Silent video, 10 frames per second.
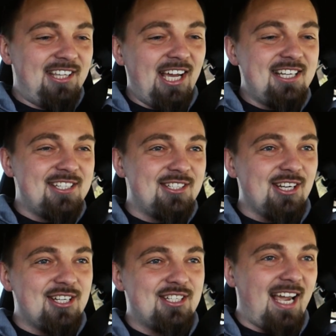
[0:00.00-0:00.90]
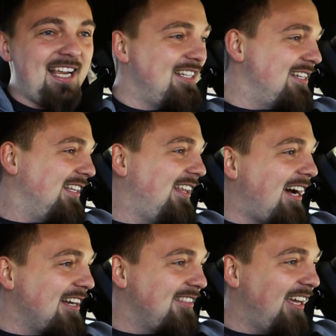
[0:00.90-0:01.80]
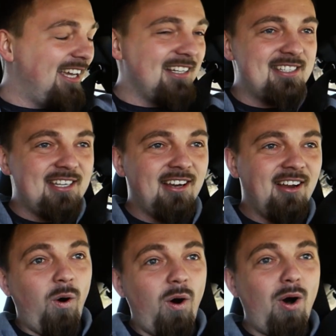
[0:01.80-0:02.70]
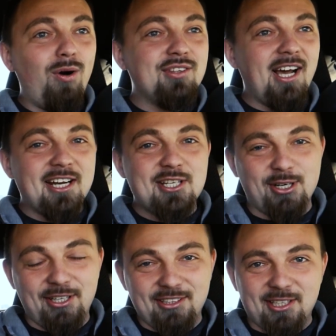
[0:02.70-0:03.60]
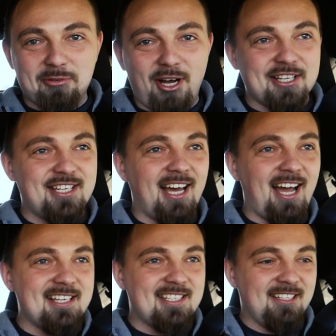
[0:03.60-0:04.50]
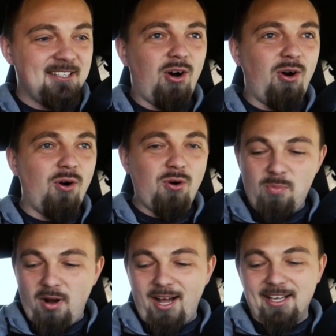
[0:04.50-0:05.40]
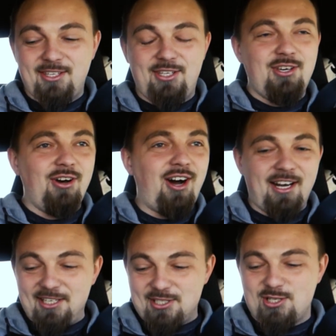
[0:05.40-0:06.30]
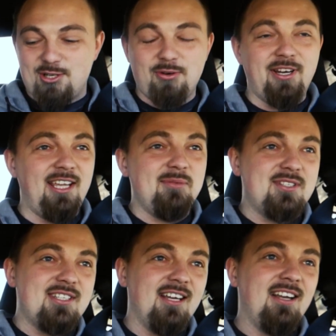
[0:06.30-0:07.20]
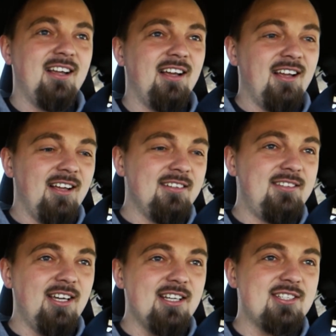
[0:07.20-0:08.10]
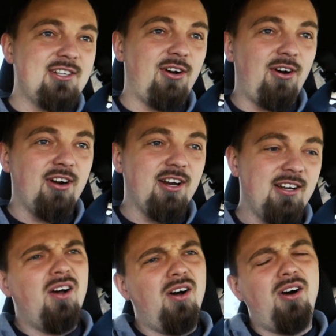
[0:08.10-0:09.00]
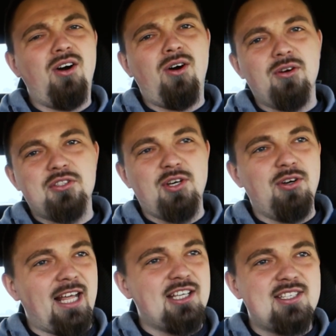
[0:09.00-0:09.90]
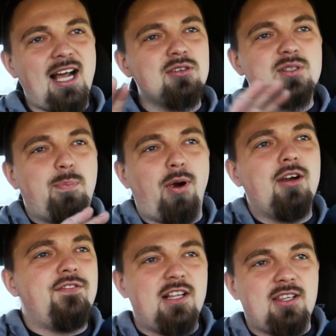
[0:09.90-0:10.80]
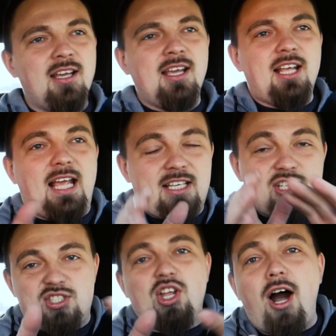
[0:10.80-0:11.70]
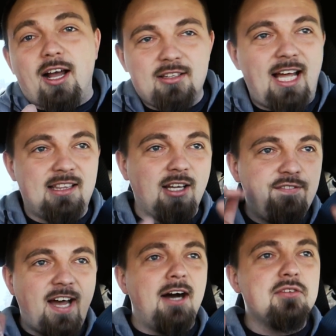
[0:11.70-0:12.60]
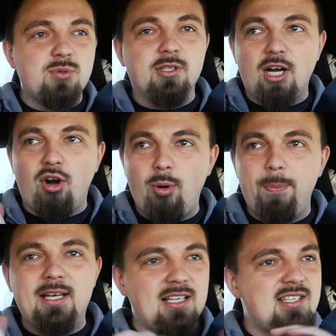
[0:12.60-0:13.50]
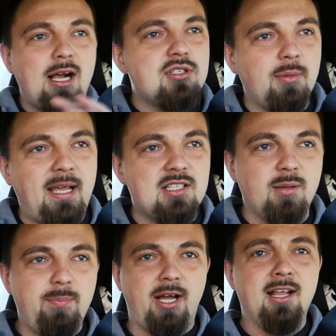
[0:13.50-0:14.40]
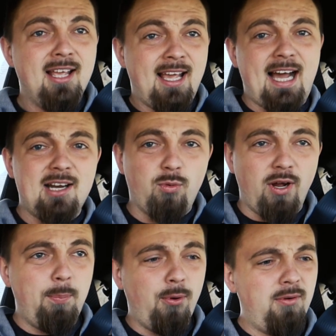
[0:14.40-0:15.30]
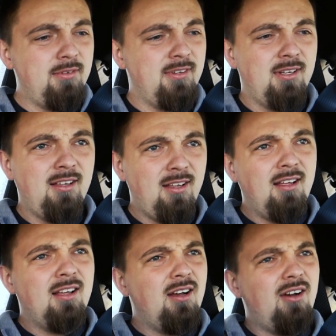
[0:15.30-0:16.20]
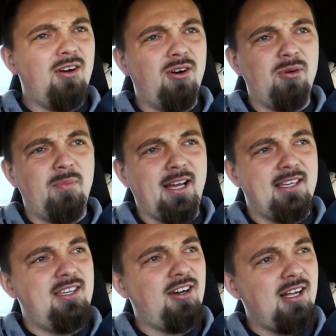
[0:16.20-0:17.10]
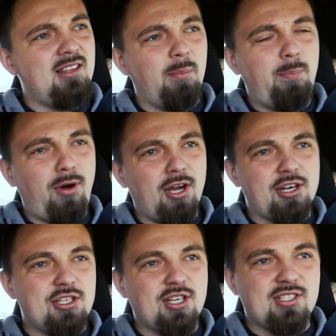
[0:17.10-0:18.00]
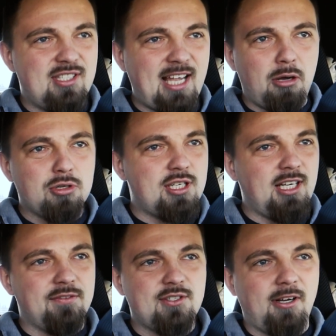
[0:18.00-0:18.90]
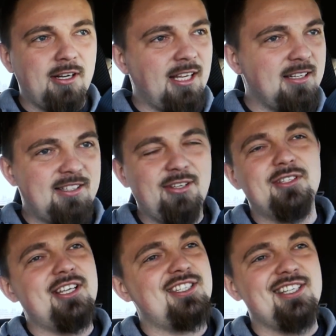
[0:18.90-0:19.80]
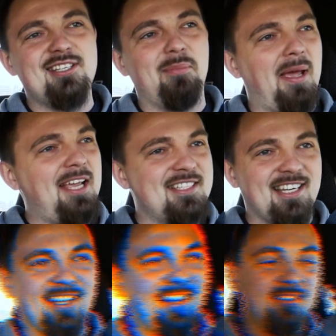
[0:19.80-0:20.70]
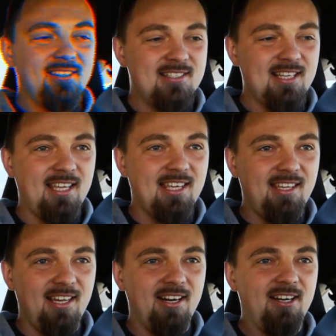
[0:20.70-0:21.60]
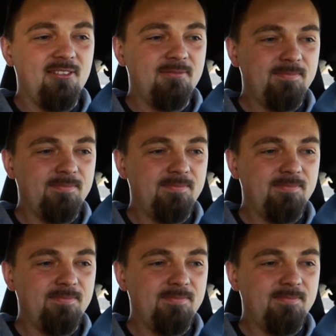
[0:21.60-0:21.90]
This just changes a lot of things. Oh, that adrenaline rush, guys. Oh my God, it screams. This car, oh dude, it sounds perfect. It's stock, like the valves when they're open, it sounds amazing. But at a Whipple, oh my God, the butter just downshifts on it. Dude, this is amazing. Second gear.